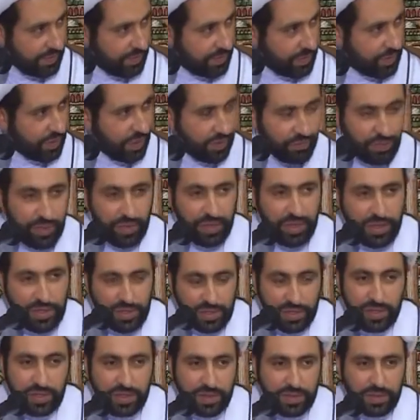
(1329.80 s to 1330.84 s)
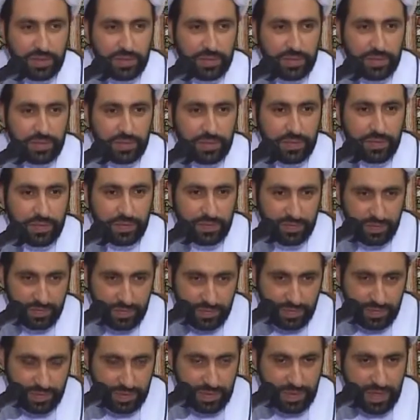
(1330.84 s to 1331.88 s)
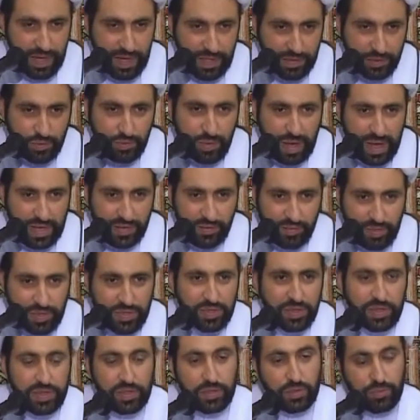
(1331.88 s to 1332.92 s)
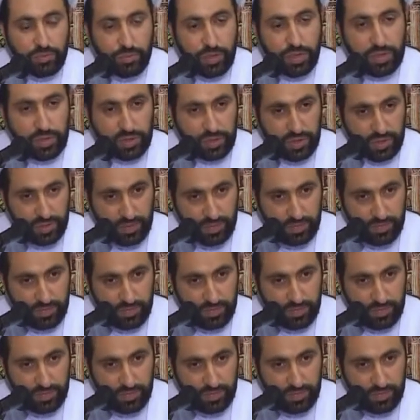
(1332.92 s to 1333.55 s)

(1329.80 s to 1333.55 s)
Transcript: So every religion has to address this question.